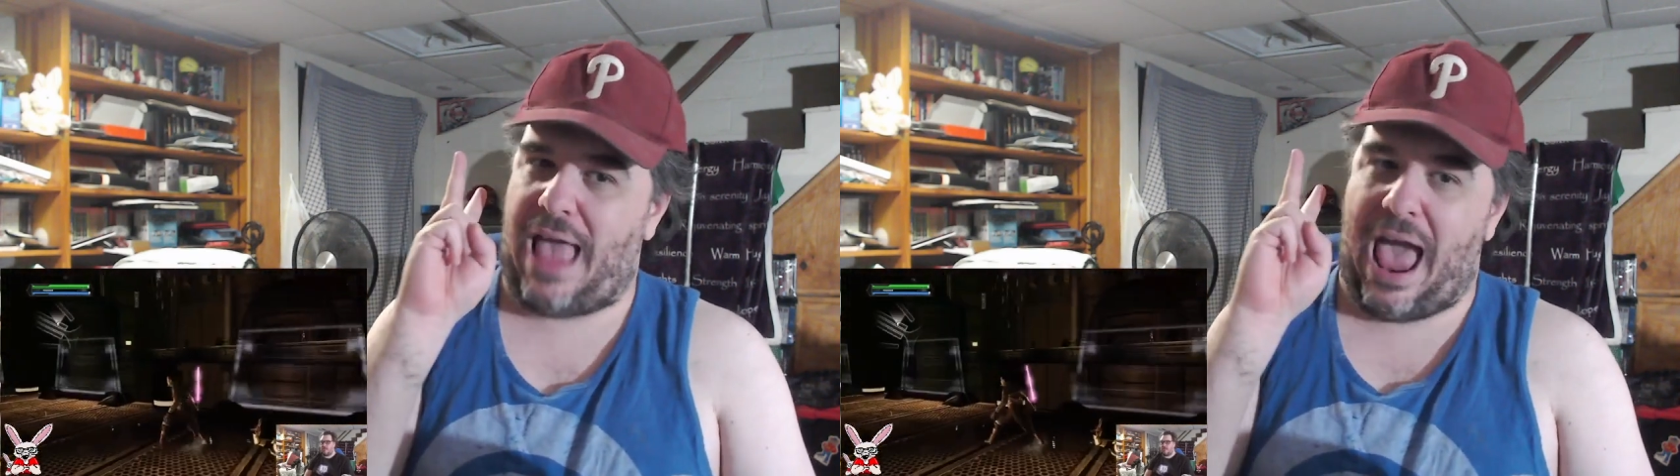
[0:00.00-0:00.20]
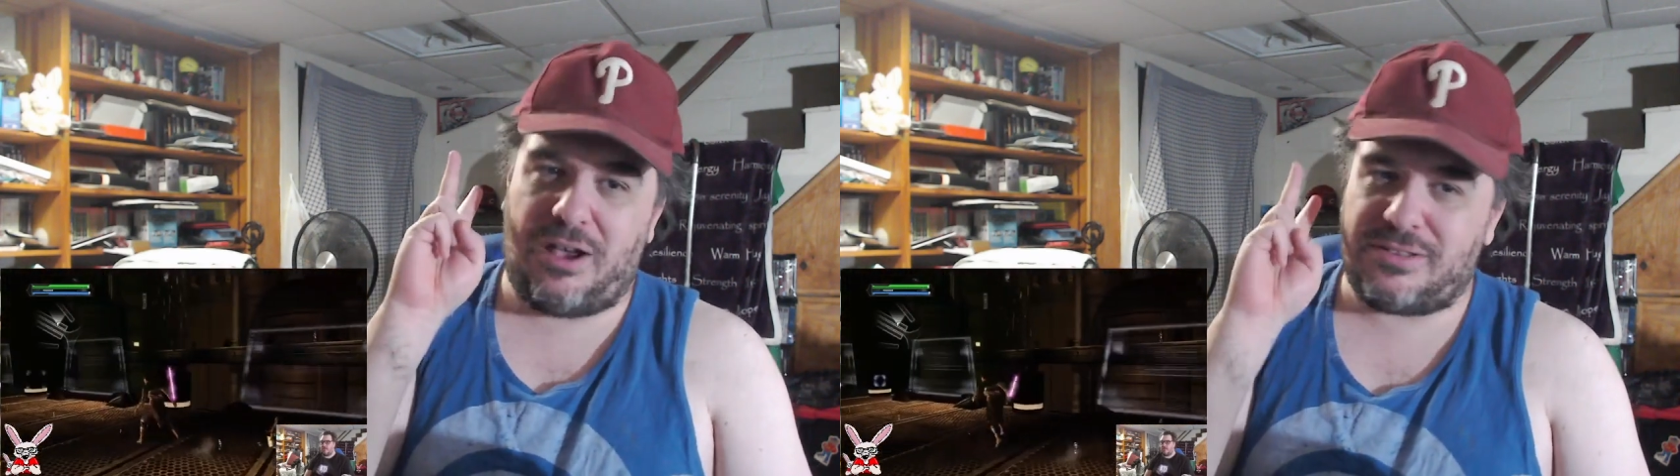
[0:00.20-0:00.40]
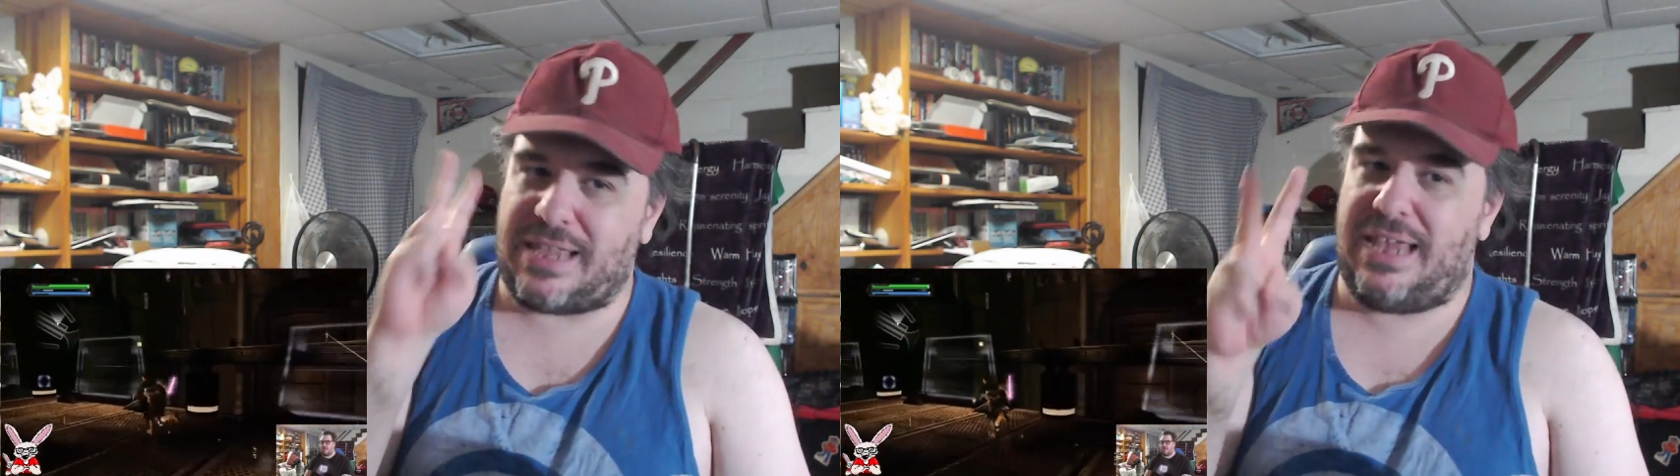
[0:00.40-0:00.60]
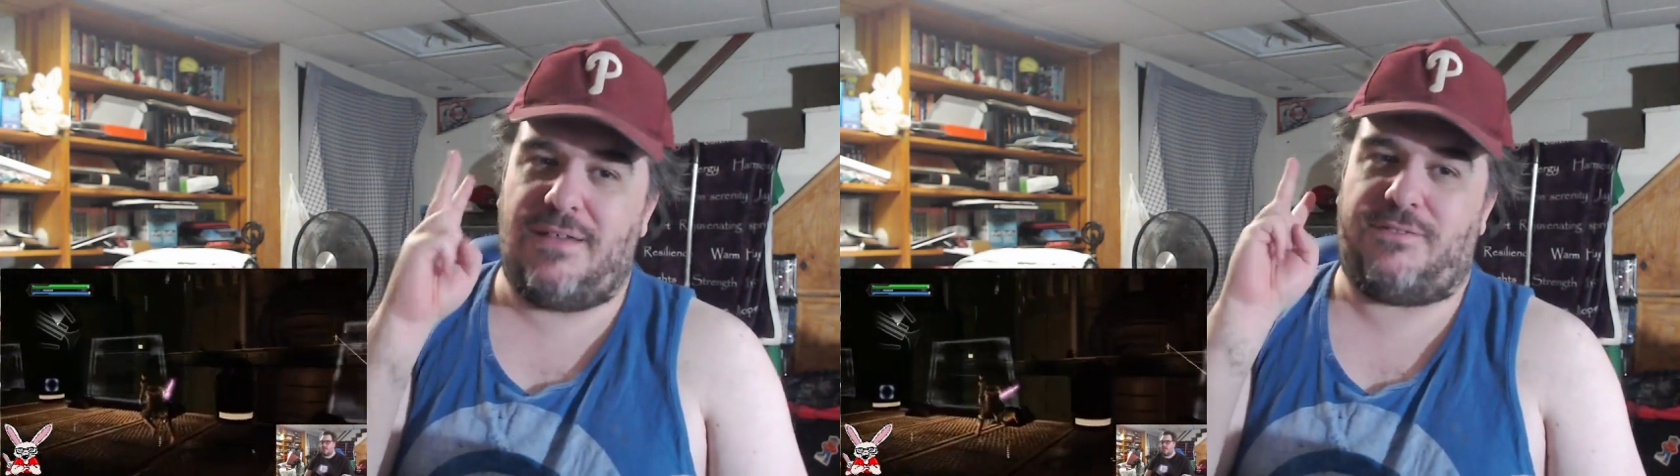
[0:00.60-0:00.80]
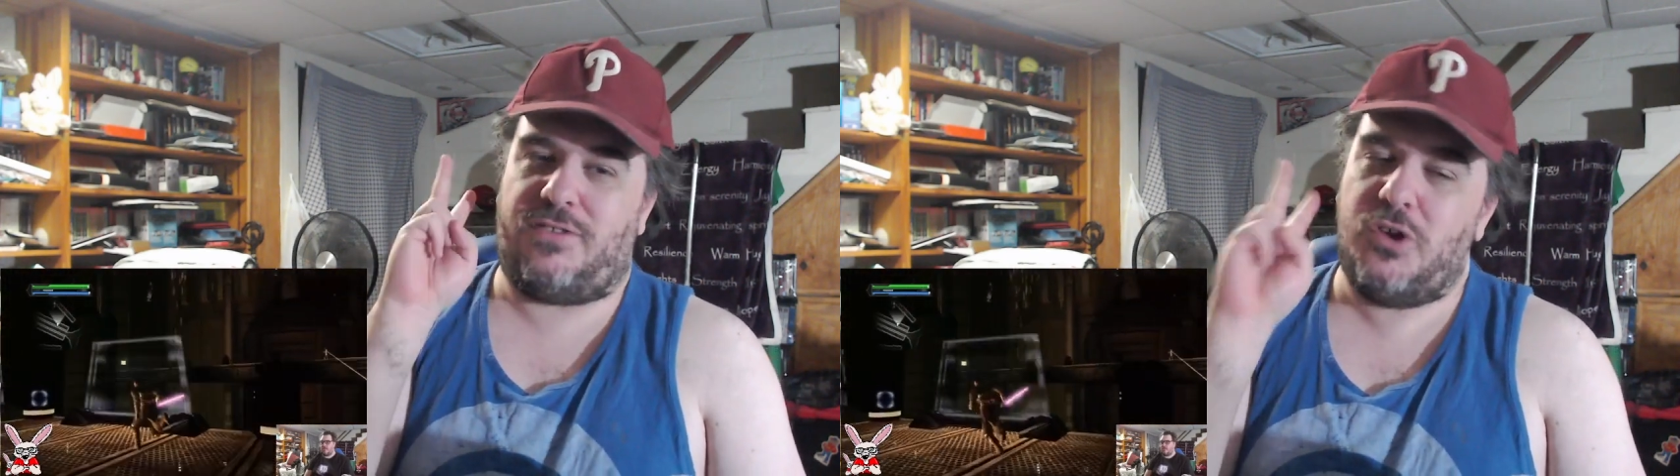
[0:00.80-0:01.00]
outside
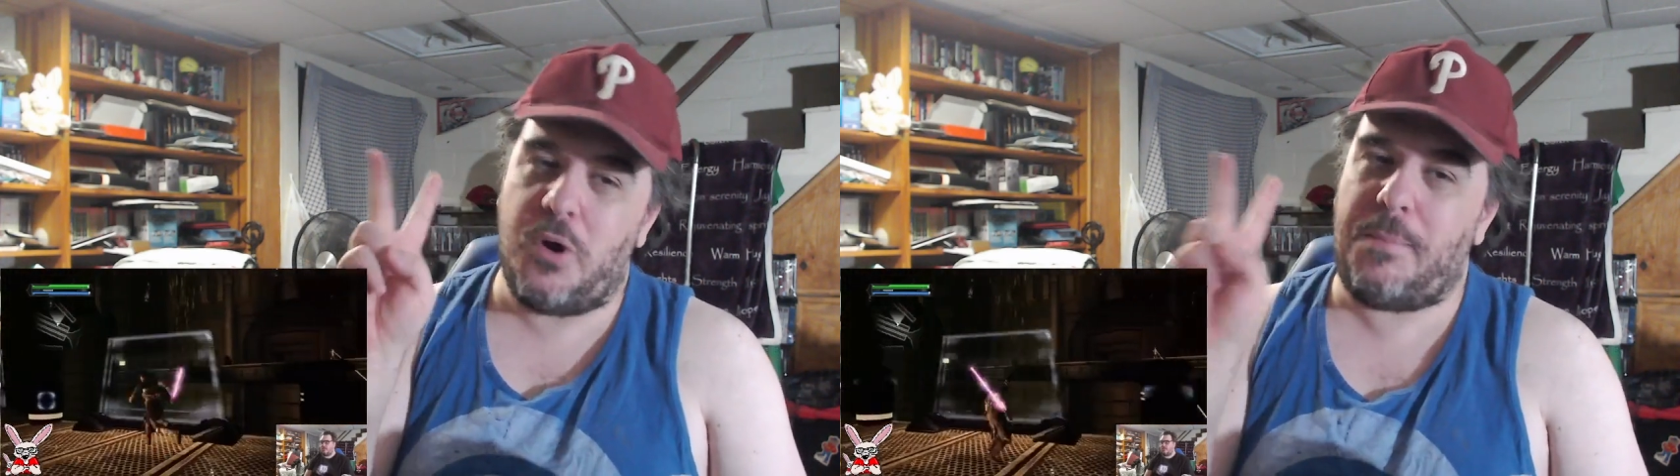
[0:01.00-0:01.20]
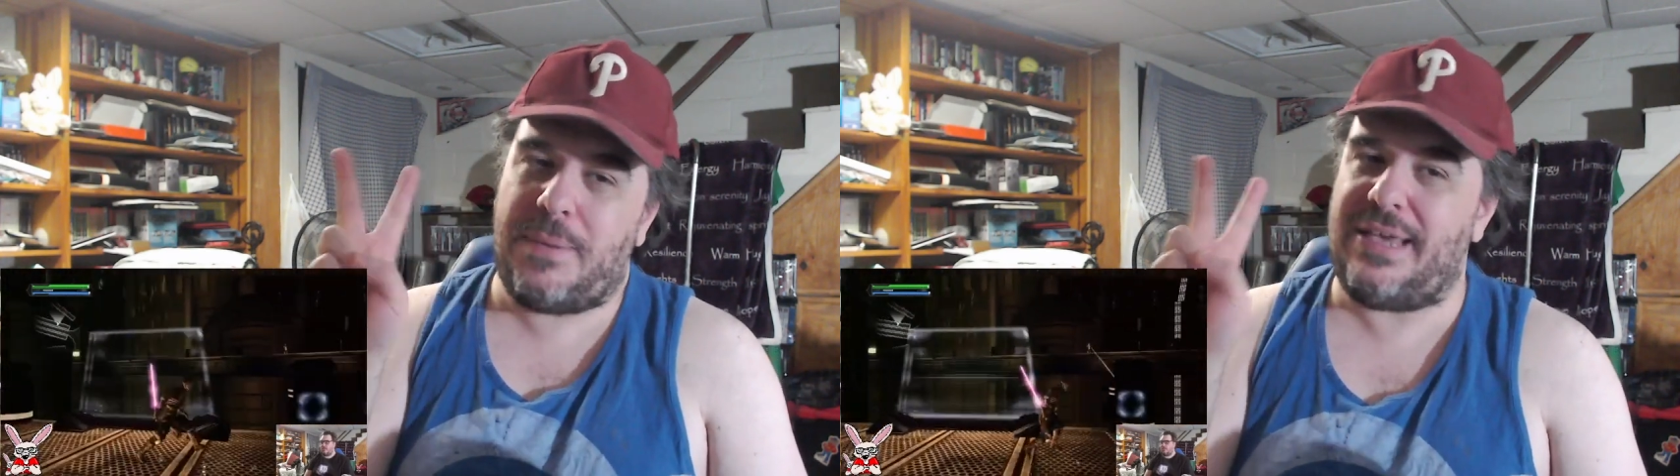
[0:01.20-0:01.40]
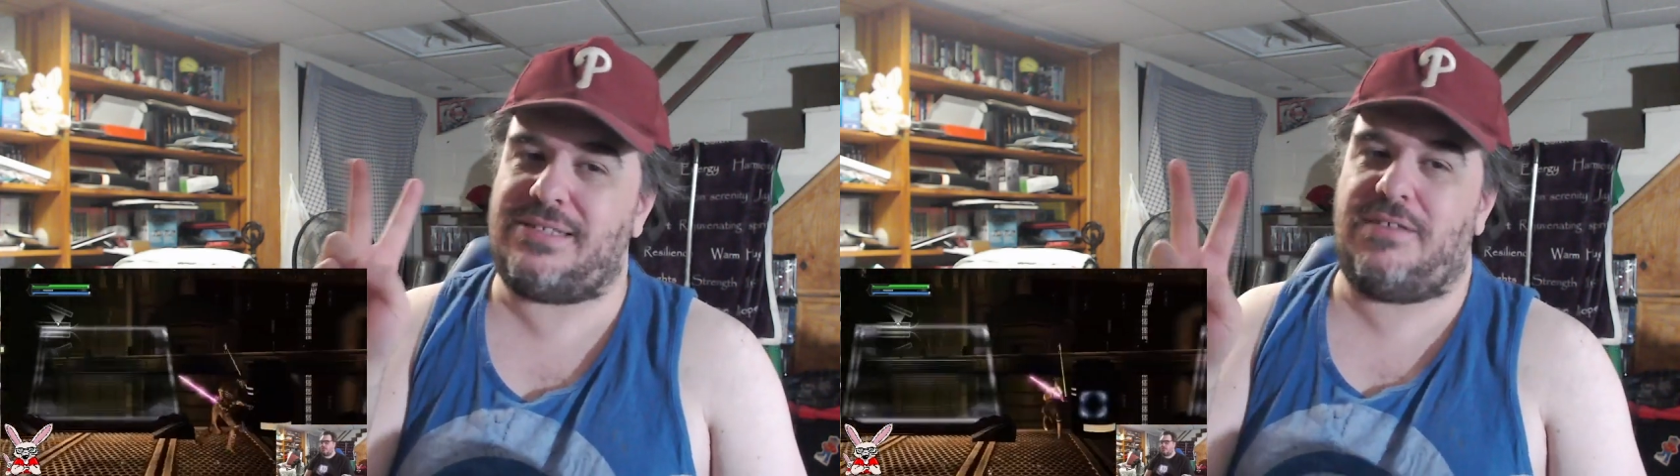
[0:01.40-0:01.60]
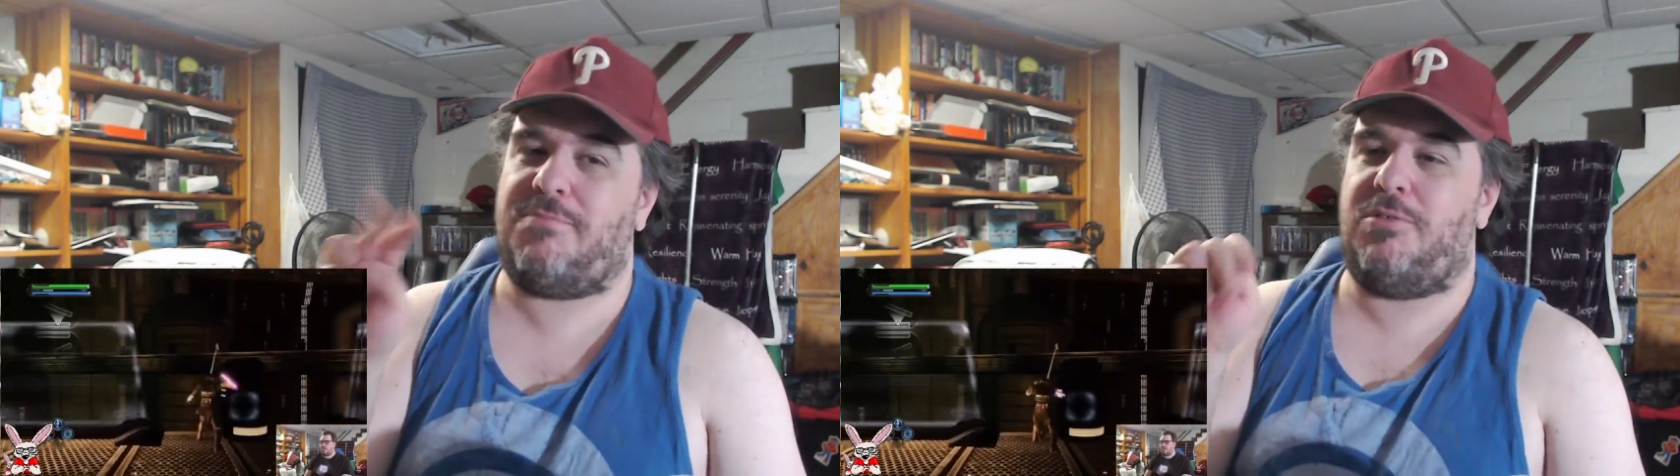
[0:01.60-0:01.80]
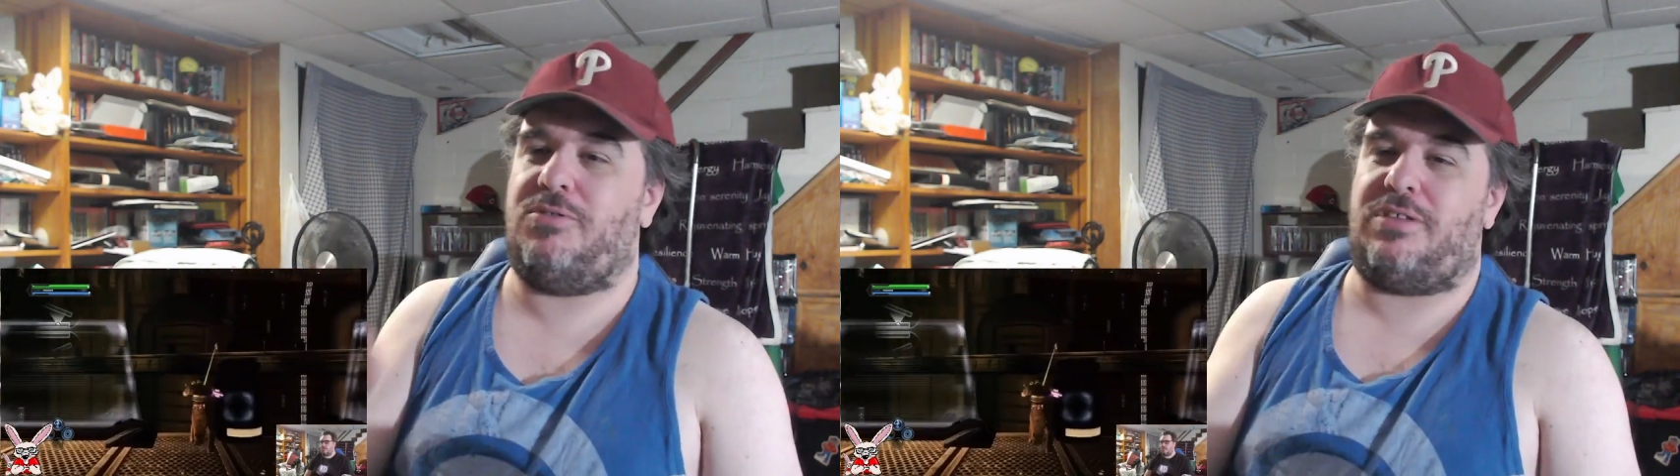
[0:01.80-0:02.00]
of two pieces of
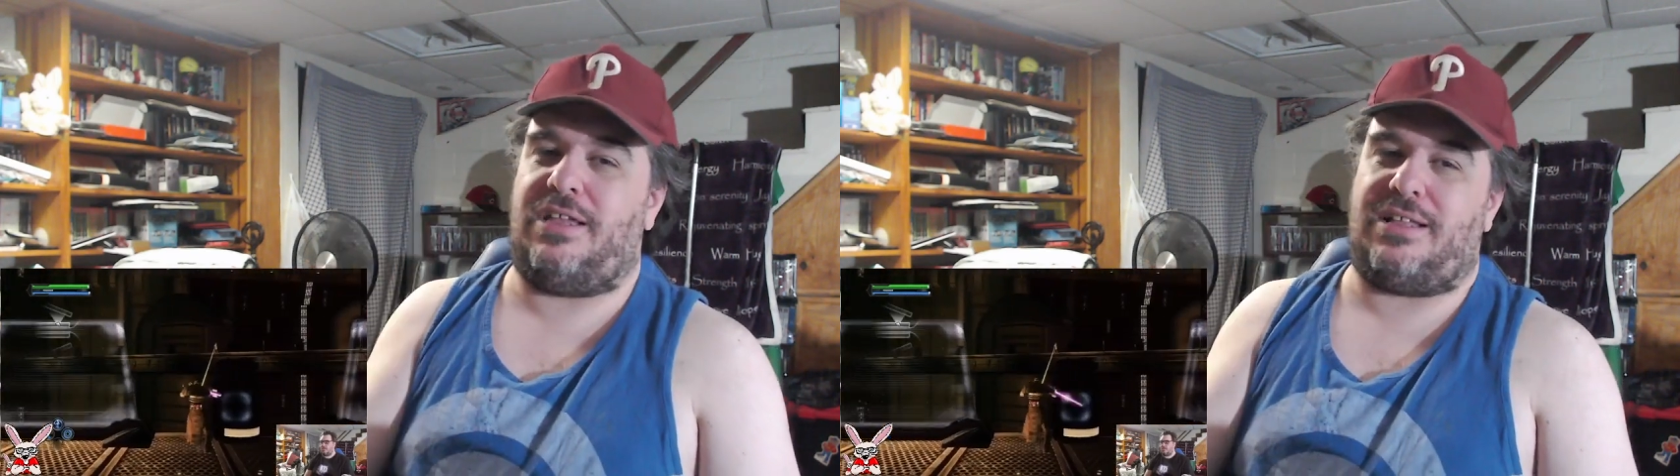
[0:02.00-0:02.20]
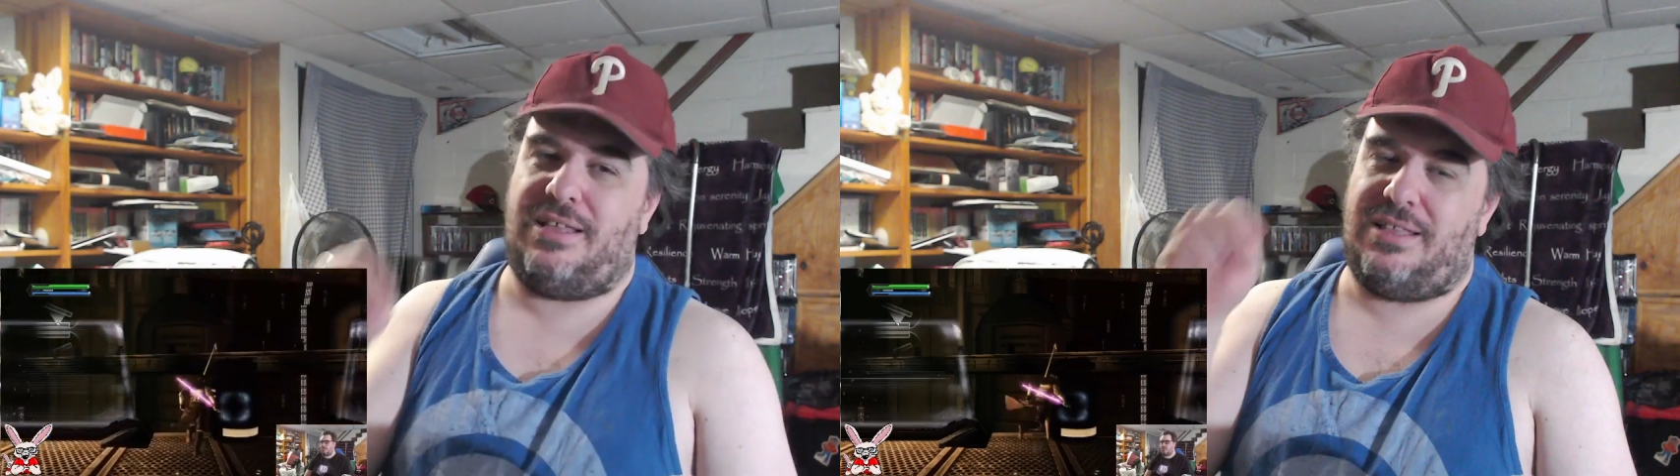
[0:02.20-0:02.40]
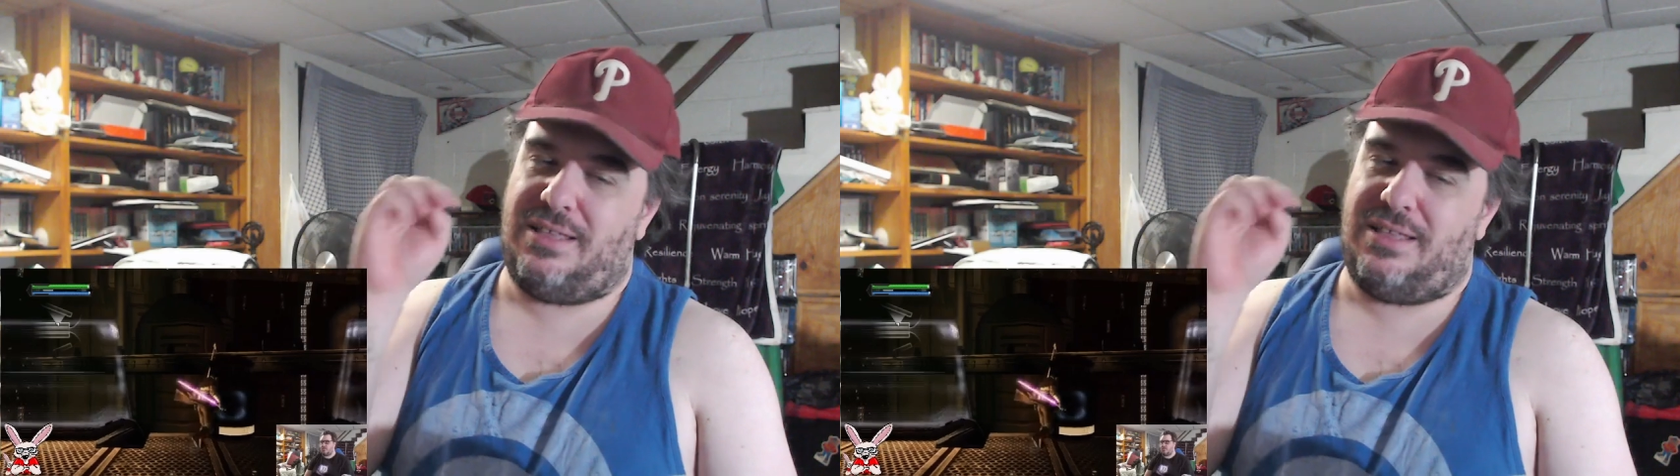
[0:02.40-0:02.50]
music,